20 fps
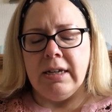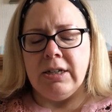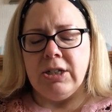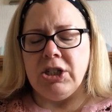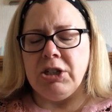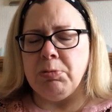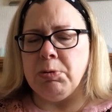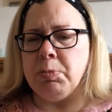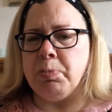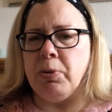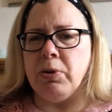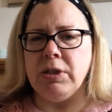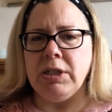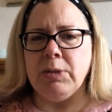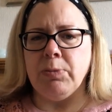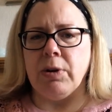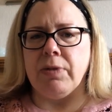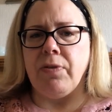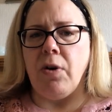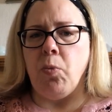She was
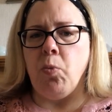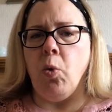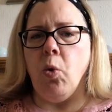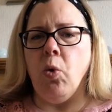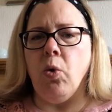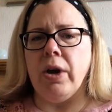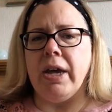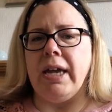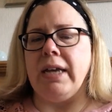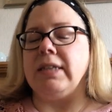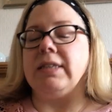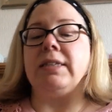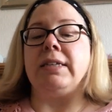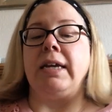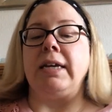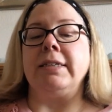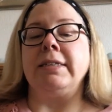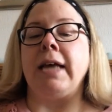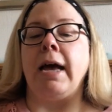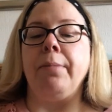pointing one of her walking
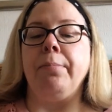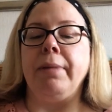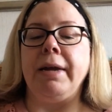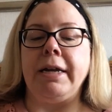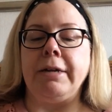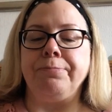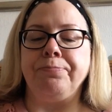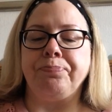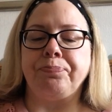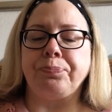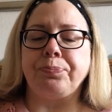sticks at me.